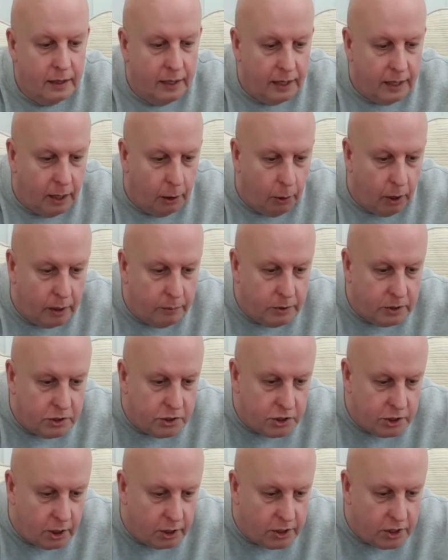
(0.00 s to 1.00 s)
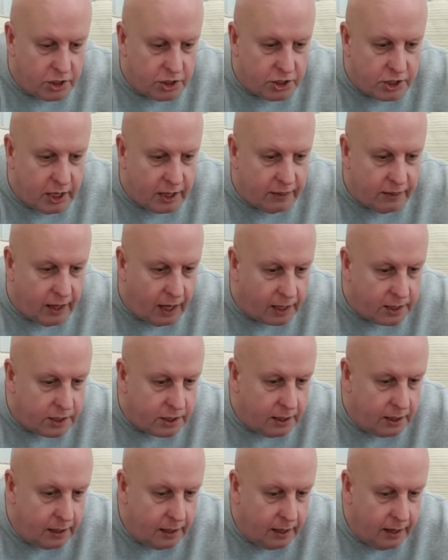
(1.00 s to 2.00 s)
Now I'm just going to sit that
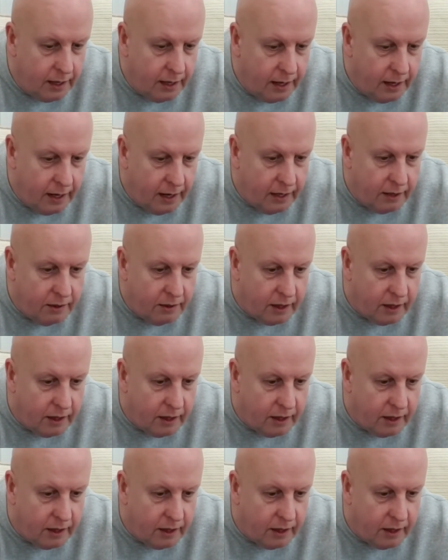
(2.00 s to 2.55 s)
in